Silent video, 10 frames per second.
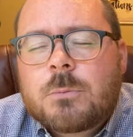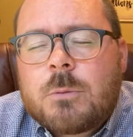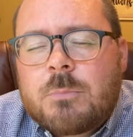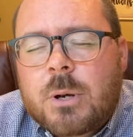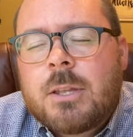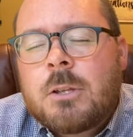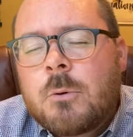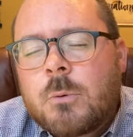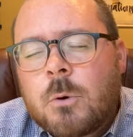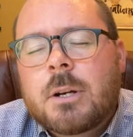We pray that you
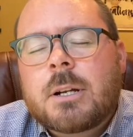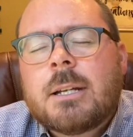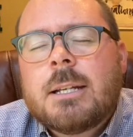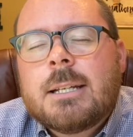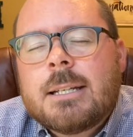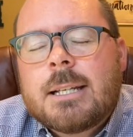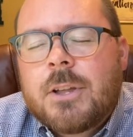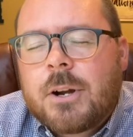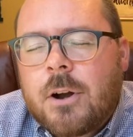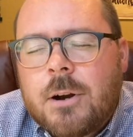would work in
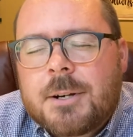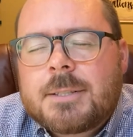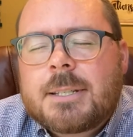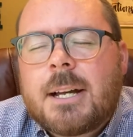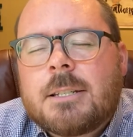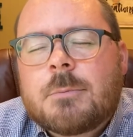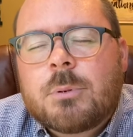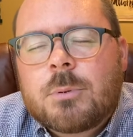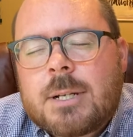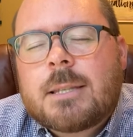their hearts, God, to
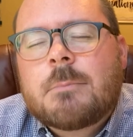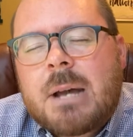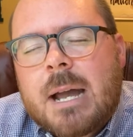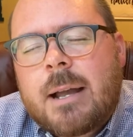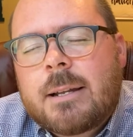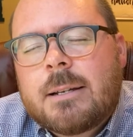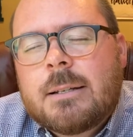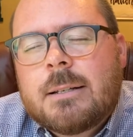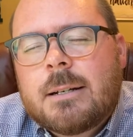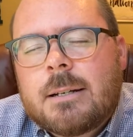bring them back
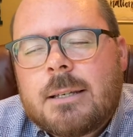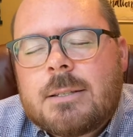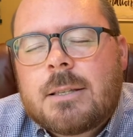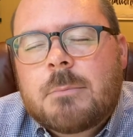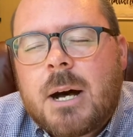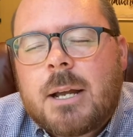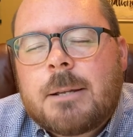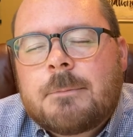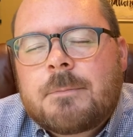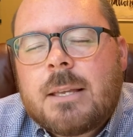uh, into the body.